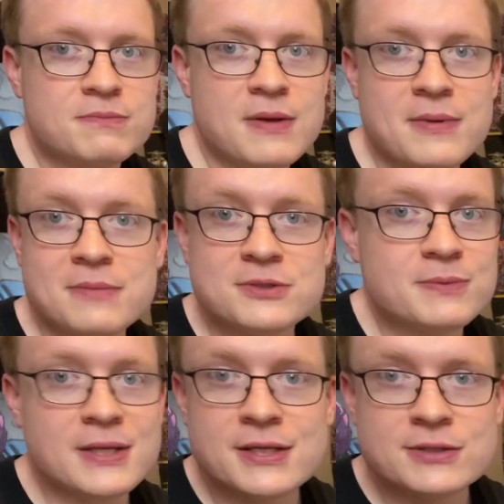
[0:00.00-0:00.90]
Maybe I'm just
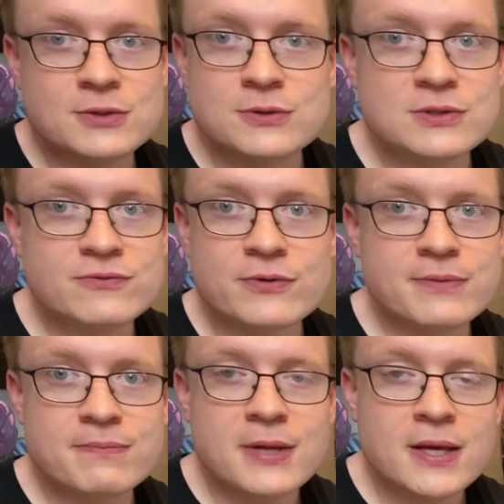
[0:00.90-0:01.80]
making excuses for
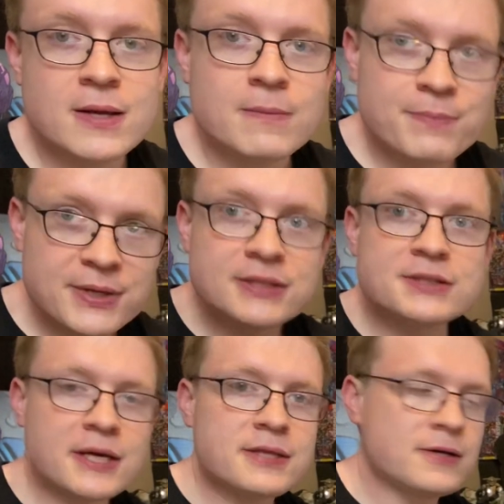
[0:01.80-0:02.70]
them, but it's
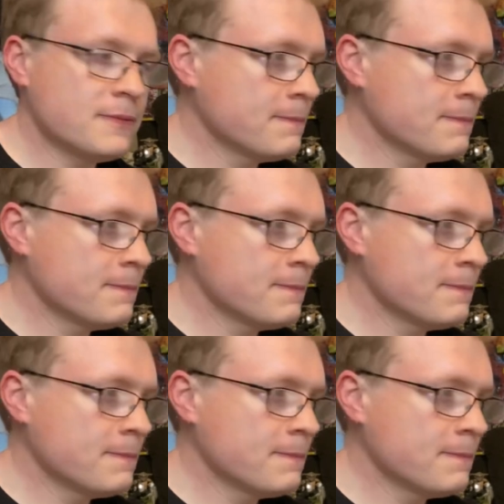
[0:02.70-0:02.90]
not there.